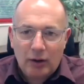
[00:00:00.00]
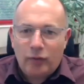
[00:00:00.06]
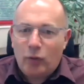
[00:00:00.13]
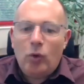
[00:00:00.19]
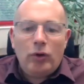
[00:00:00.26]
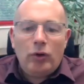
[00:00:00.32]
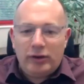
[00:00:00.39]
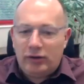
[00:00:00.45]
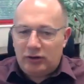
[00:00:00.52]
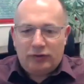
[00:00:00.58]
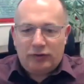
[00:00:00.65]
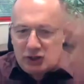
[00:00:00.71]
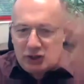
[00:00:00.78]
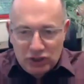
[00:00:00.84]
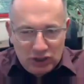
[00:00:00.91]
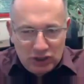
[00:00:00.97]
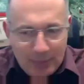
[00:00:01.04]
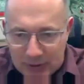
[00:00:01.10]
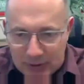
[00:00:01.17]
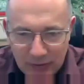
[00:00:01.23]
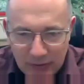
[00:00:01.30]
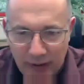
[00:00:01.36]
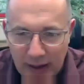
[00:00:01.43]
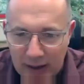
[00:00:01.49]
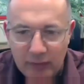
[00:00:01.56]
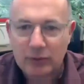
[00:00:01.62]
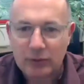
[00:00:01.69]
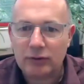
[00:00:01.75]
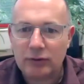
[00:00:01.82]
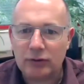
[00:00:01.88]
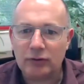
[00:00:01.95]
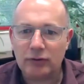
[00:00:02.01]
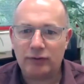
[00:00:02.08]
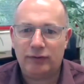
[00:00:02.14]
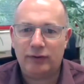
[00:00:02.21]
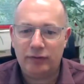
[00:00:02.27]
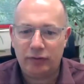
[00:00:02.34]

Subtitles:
of all these different shapes and flavors of